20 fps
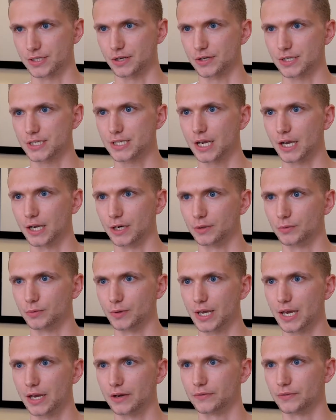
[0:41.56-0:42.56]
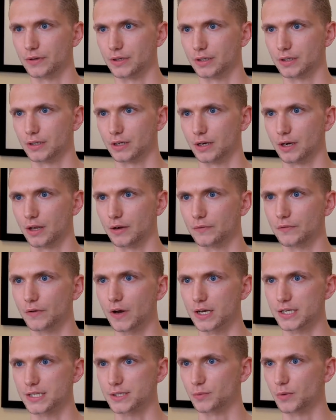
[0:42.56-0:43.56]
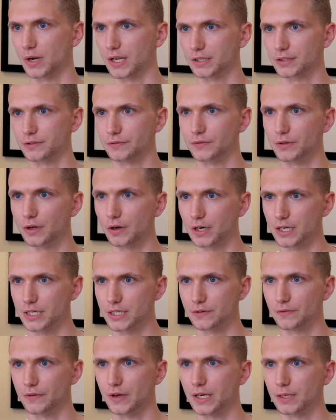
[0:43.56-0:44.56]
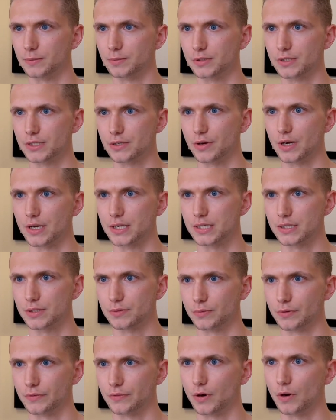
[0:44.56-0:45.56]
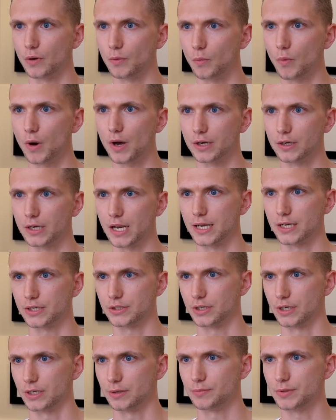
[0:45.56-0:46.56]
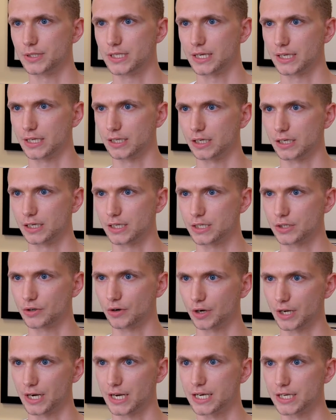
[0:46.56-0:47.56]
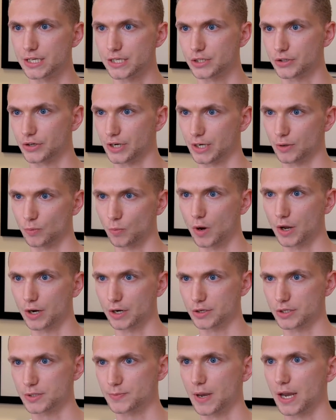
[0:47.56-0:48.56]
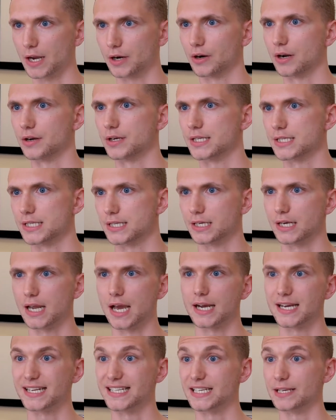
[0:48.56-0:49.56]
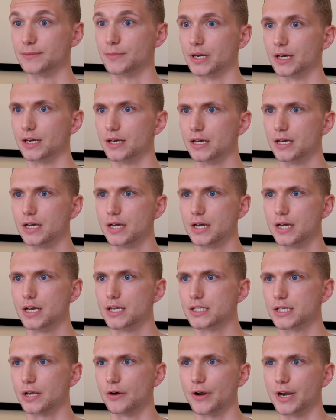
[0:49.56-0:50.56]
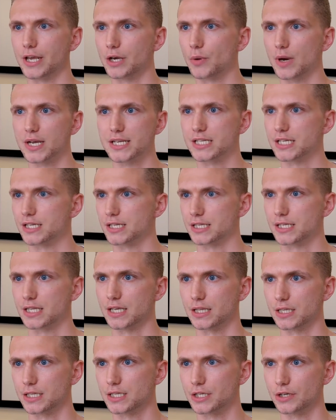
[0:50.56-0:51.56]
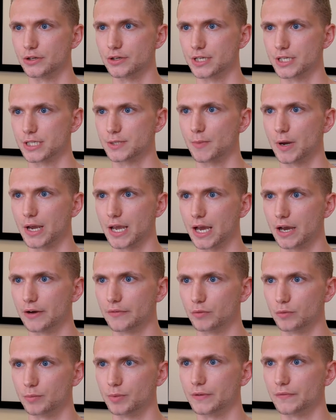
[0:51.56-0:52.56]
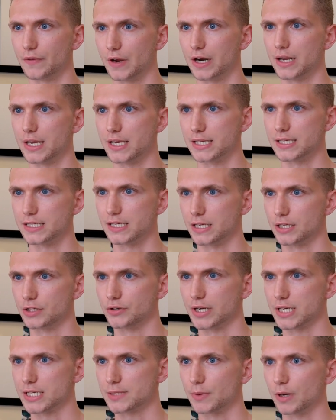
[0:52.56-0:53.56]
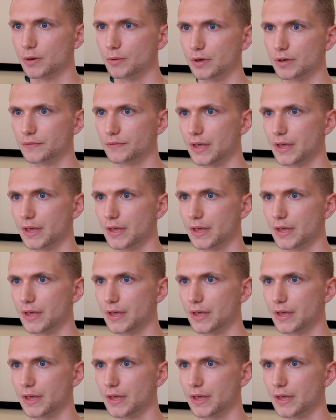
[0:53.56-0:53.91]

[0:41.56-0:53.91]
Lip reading: on site, we have a vast wealth of knowledge available to us. We've got one lecturer particularly strong in industry and one whose background is in academia. So any questions that the students might have will be very easily addressed by one of